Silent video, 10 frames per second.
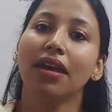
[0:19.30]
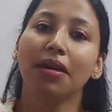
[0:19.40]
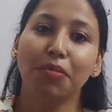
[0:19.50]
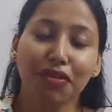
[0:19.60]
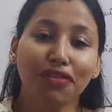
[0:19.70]

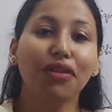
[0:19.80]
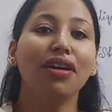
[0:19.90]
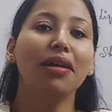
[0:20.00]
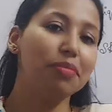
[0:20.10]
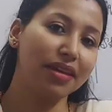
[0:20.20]
Before
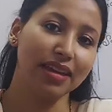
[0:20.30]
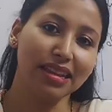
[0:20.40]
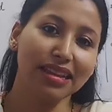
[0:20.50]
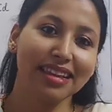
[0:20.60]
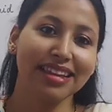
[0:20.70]
I
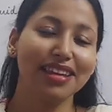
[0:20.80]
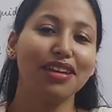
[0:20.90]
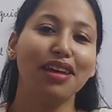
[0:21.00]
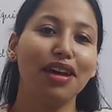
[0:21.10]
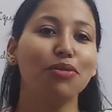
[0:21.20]
begin,
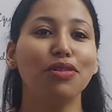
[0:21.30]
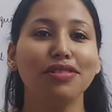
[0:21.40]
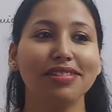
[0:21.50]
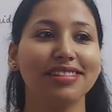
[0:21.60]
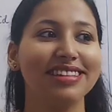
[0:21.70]
I
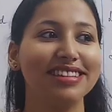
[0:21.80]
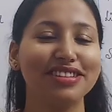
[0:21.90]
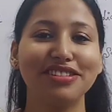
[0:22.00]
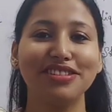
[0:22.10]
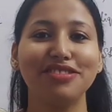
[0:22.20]
want
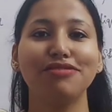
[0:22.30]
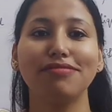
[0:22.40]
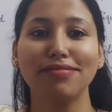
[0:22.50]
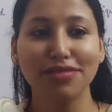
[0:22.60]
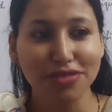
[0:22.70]

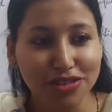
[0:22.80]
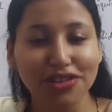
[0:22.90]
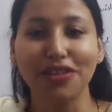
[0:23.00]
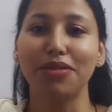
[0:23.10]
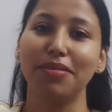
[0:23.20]
to
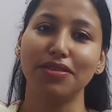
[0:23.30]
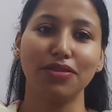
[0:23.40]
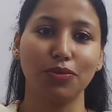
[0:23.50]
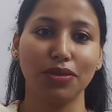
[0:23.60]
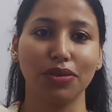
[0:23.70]
share a
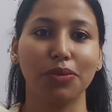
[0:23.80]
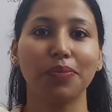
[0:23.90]
message with you.